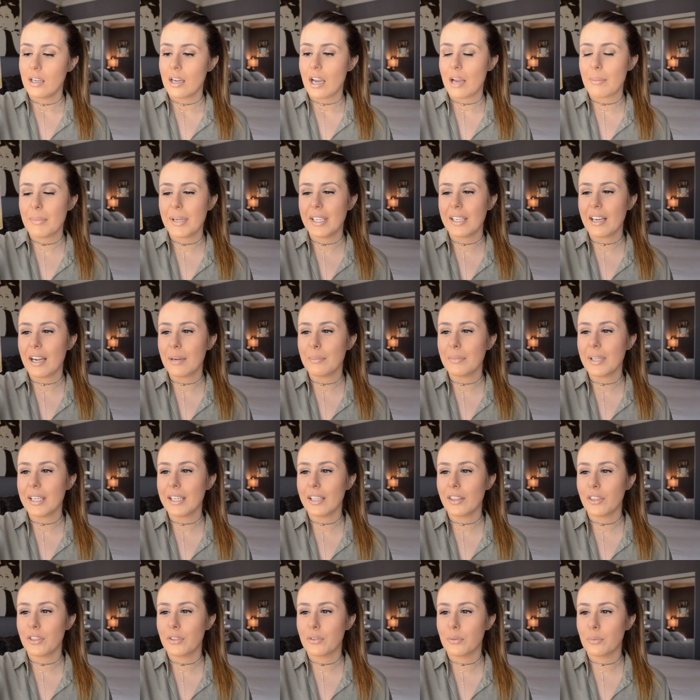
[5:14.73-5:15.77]
I mean, I'm
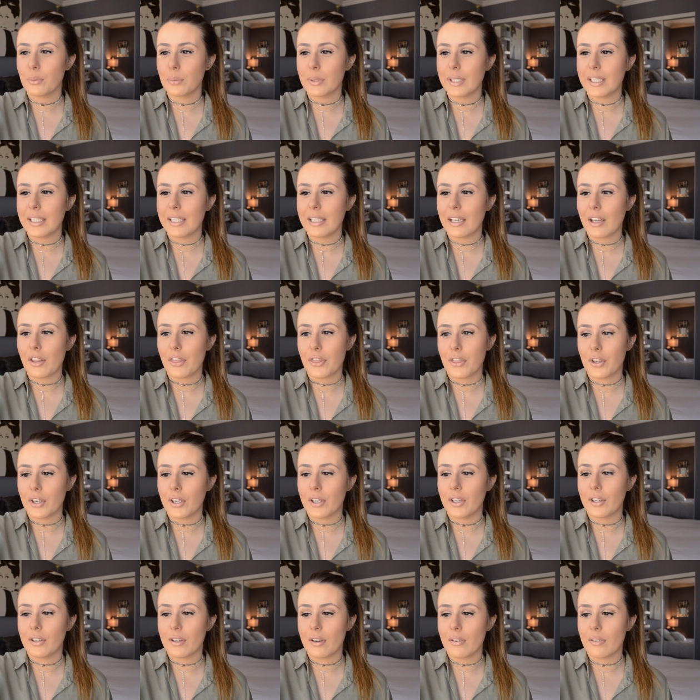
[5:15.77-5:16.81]
like three, a
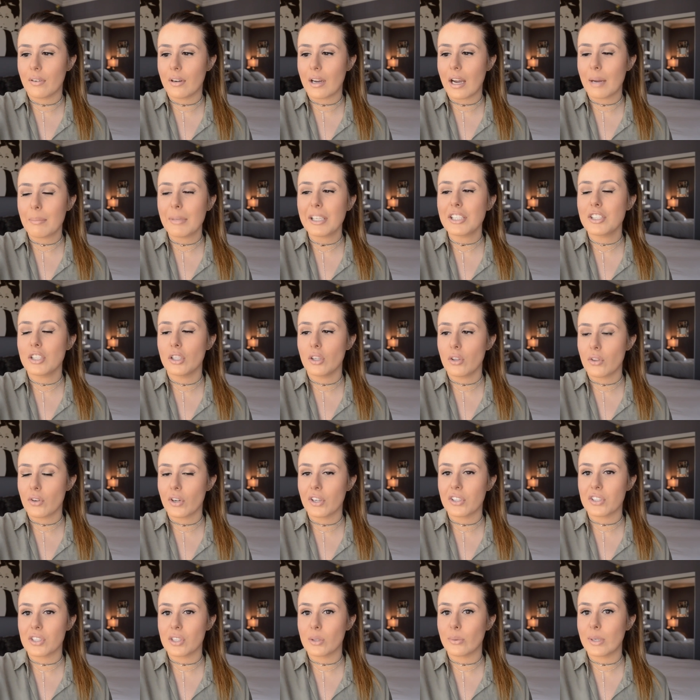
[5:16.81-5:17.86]
third, of, I'm like two
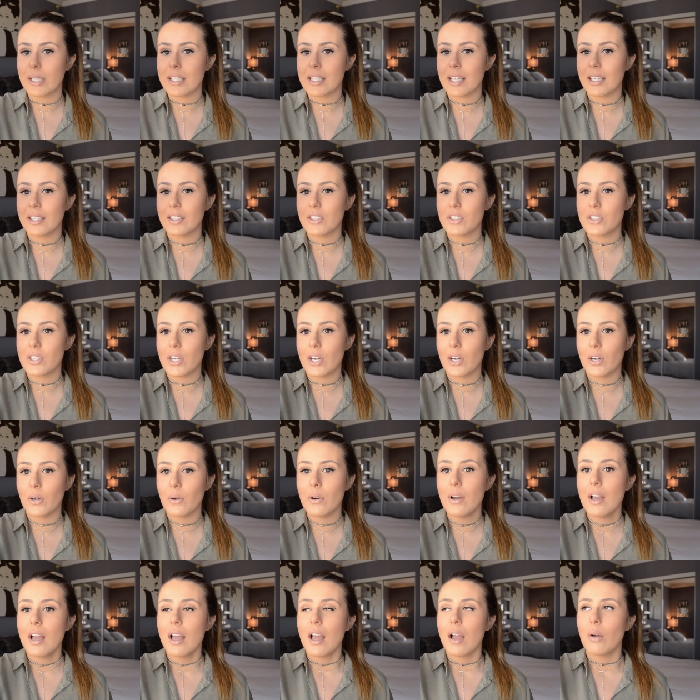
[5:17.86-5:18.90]
thirds of the way done.
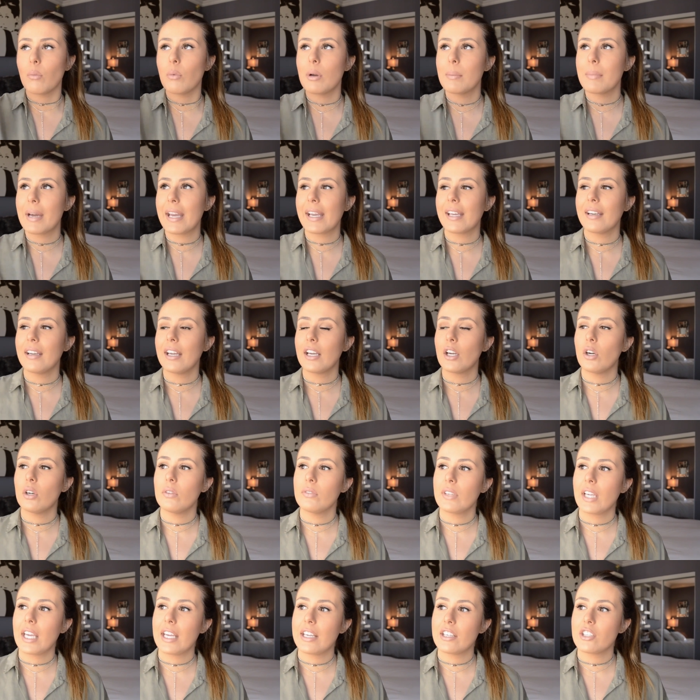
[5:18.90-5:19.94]
So when Mike and I go
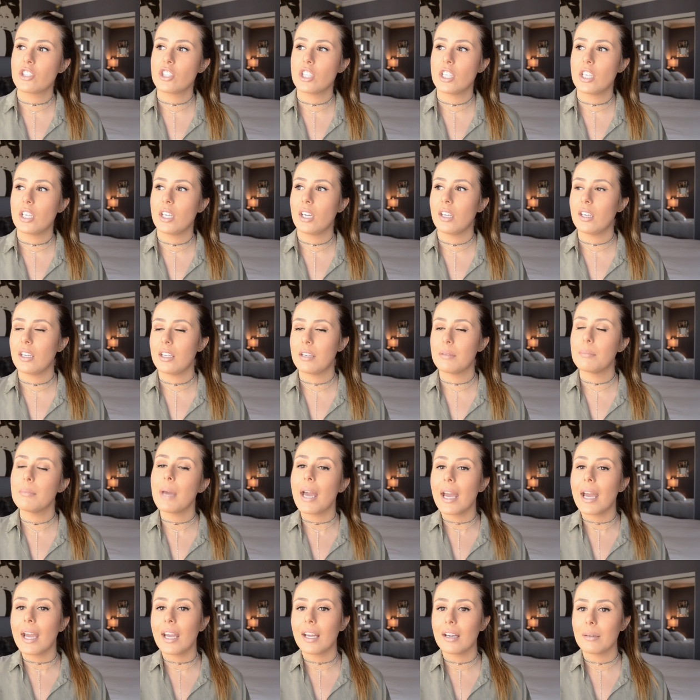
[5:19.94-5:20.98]
on vacation in
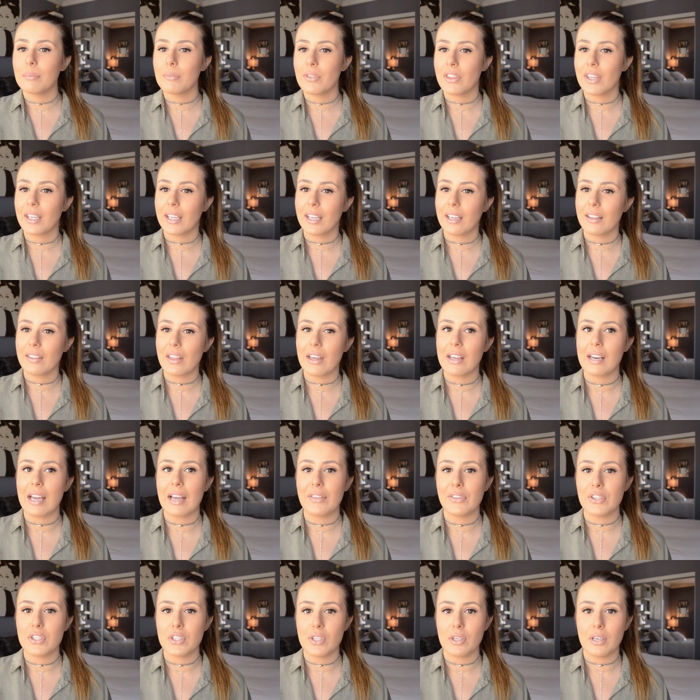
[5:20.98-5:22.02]
May, I'm thinking that at
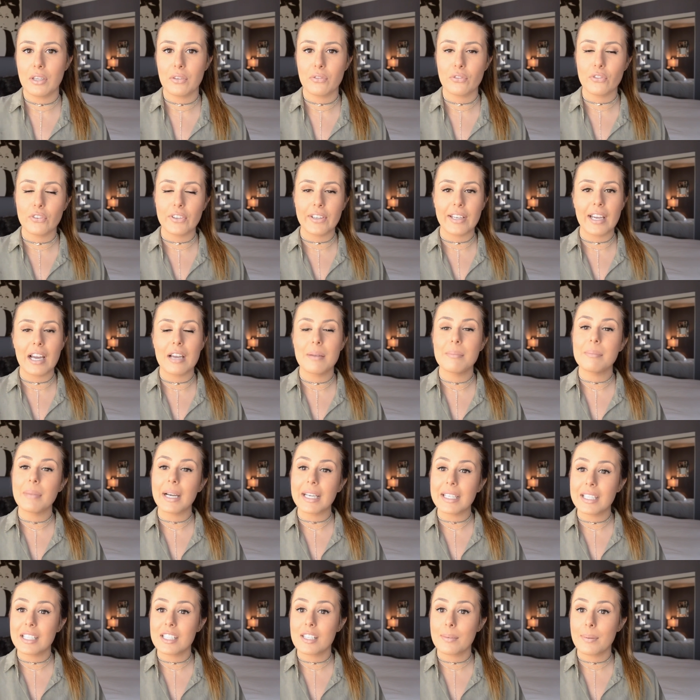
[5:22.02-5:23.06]
the duty free, I
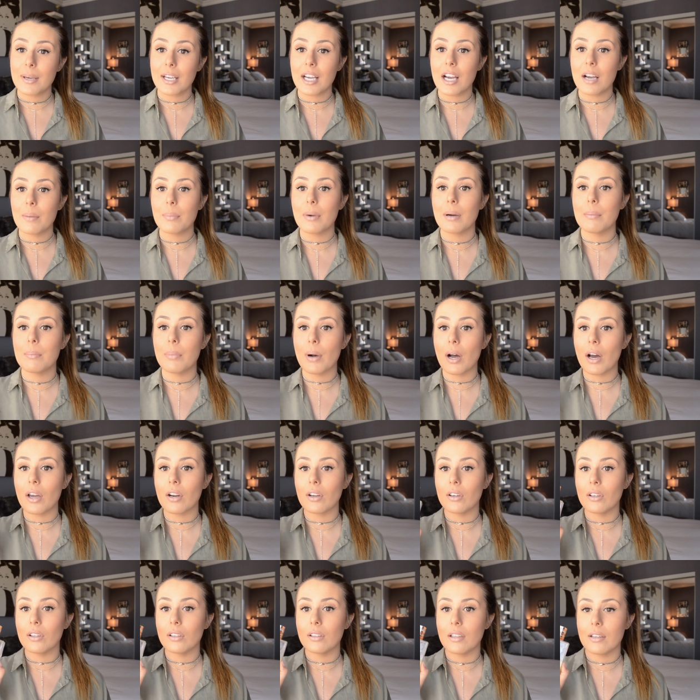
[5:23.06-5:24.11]
might need to pick up a
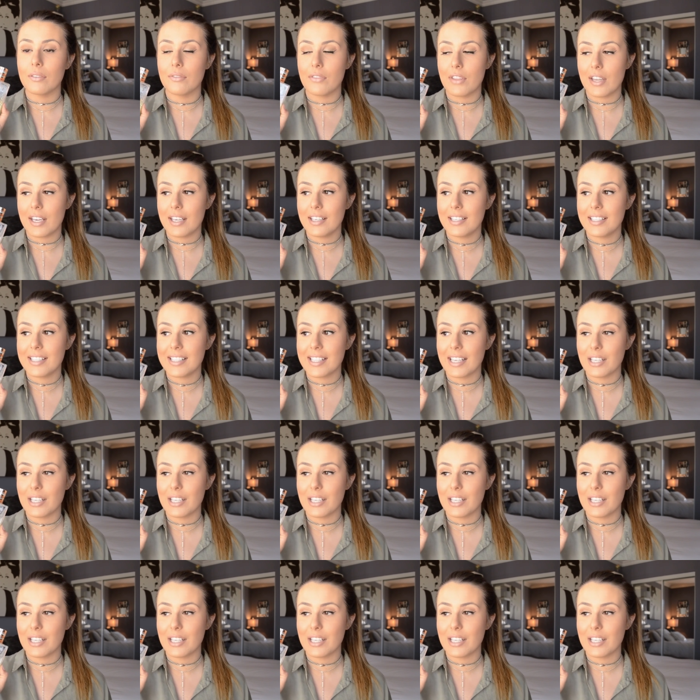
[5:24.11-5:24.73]
bottle of this